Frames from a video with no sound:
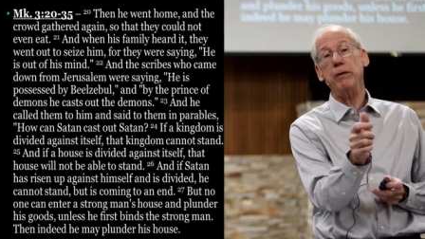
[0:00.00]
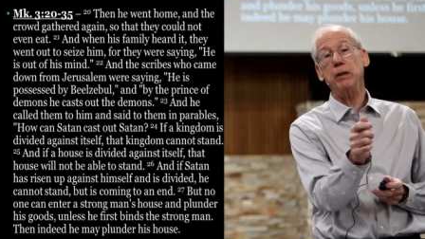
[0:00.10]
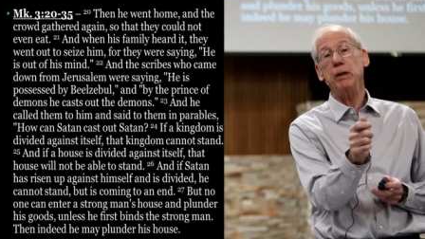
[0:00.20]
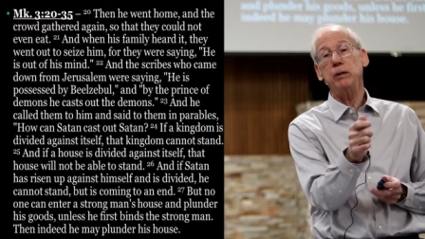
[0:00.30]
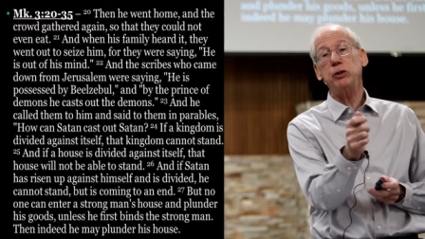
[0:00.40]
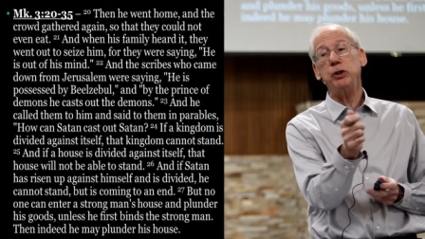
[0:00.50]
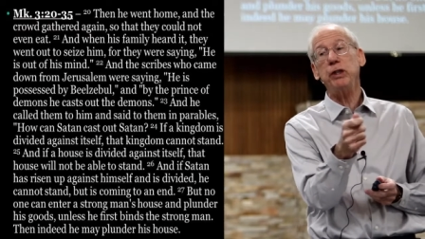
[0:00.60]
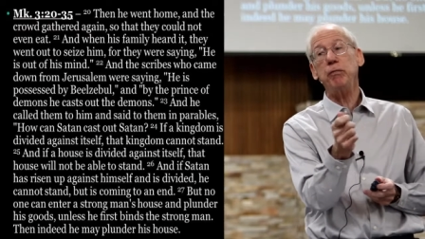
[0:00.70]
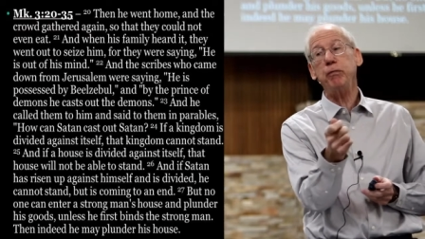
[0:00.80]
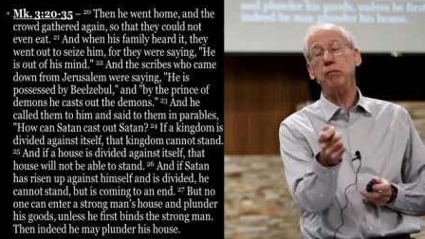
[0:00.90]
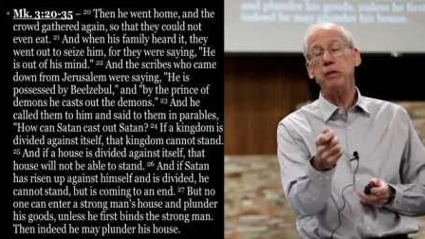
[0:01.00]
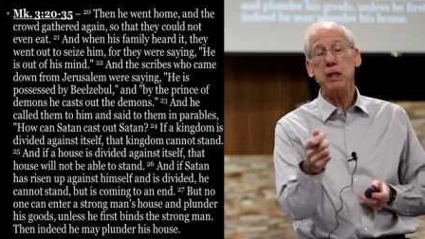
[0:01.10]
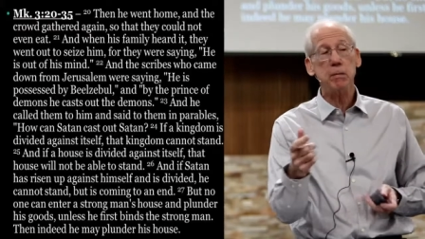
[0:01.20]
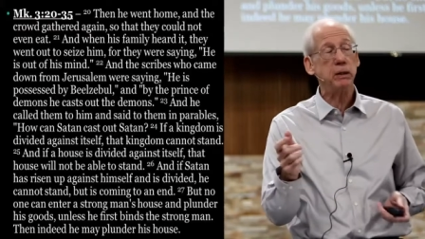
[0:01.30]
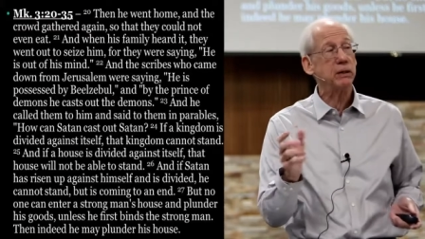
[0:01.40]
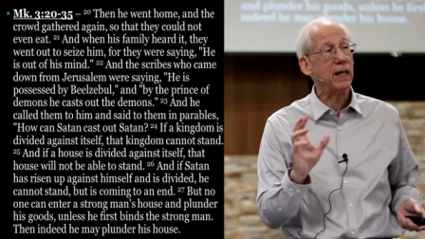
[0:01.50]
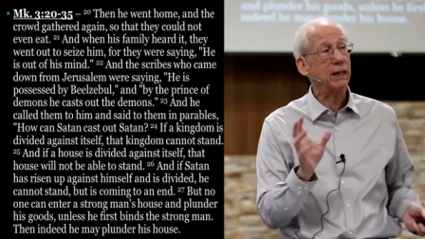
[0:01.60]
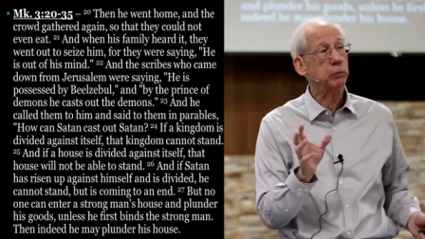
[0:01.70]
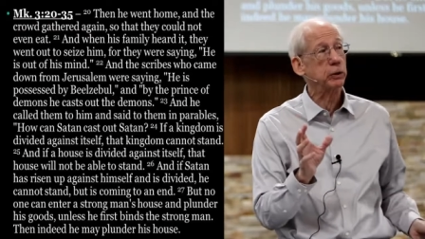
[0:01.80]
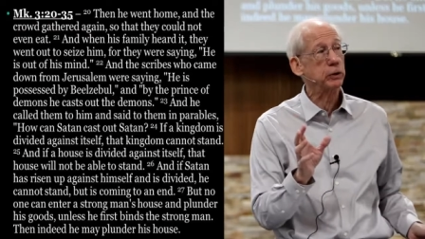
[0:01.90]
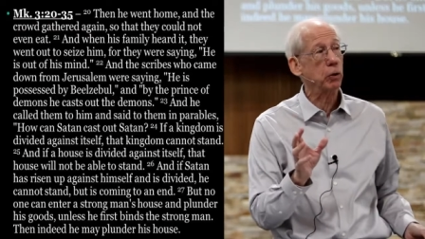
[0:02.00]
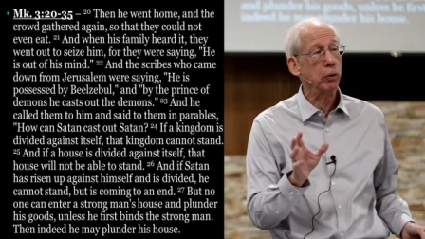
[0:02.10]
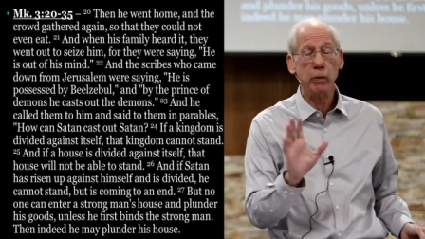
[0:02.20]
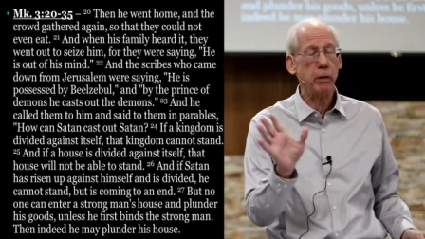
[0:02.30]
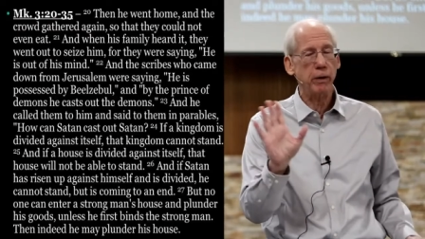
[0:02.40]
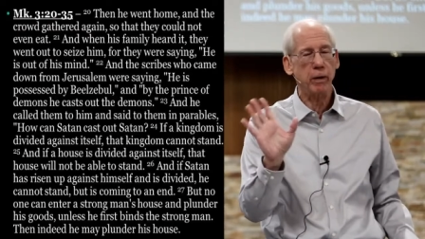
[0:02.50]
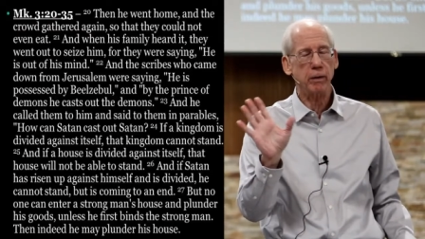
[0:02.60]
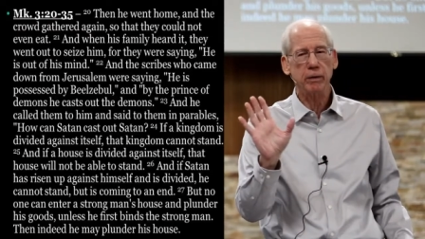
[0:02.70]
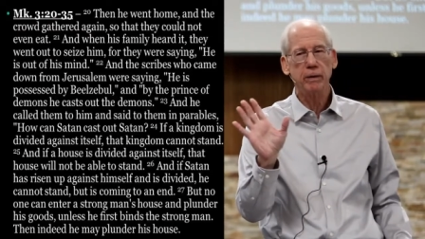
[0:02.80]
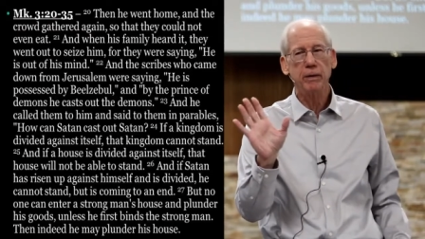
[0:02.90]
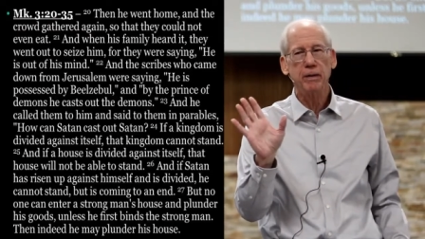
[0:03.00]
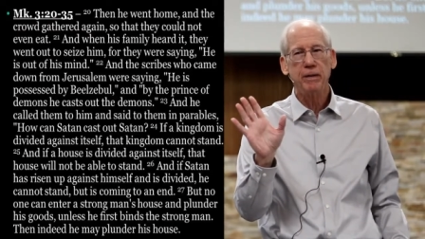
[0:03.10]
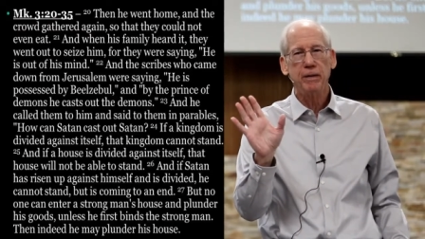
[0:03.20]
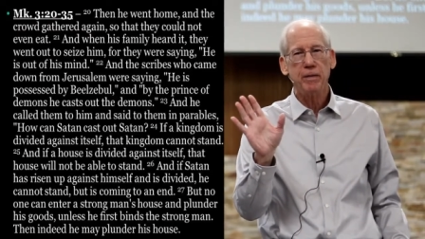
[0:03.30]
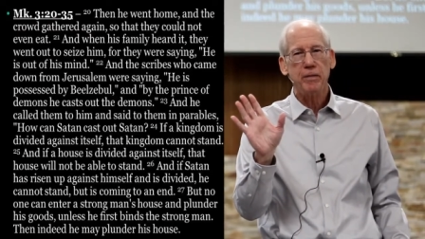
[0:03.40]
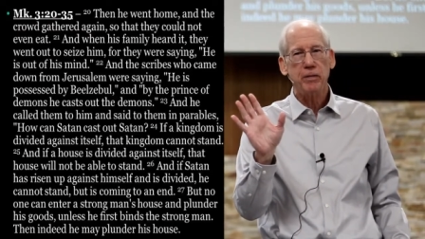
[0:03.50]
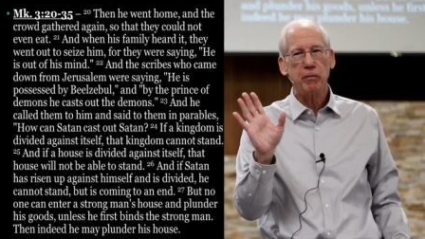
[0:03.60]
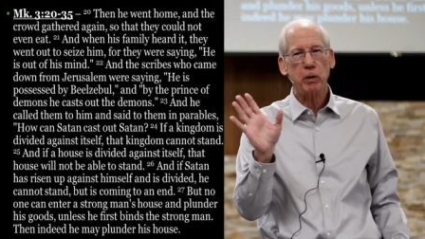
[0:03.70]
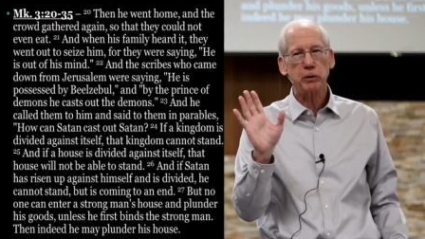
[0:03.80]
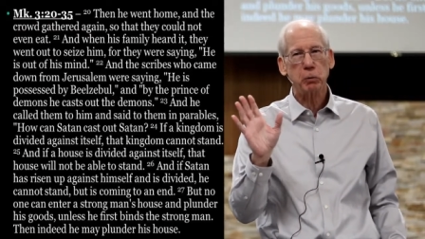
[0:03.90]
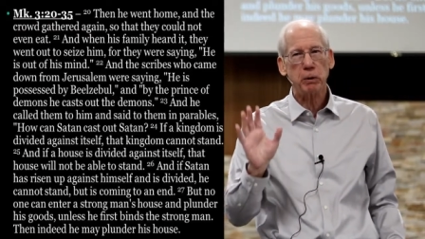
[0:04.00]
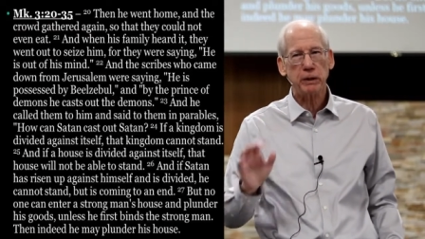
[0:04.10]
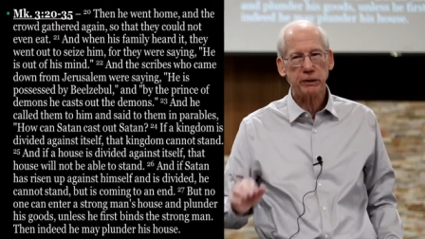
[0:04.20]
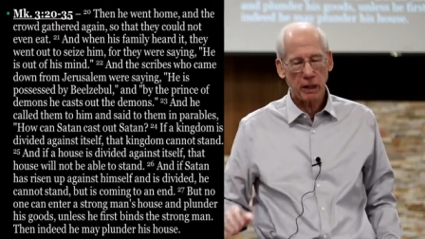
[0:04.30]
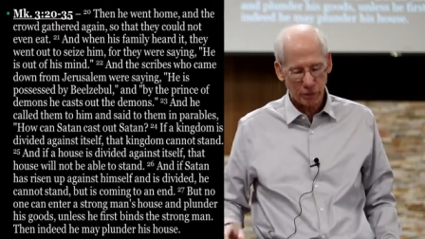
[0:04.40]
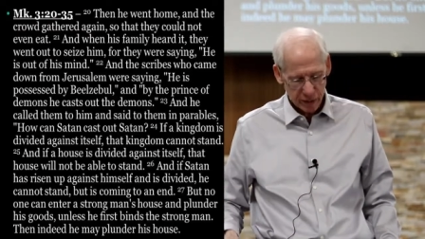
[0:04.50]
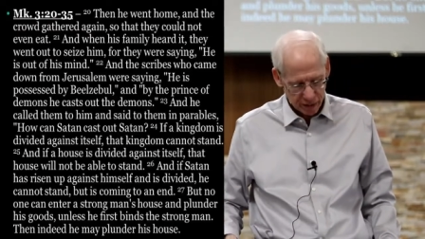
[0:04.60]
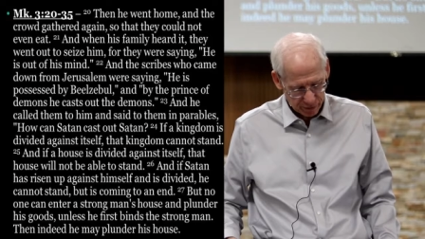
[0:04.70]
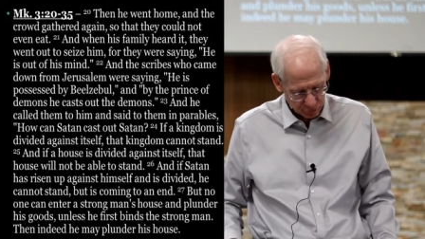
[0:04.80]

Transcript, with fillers: by the chief of demons. That's what's going on now. Verse 27, he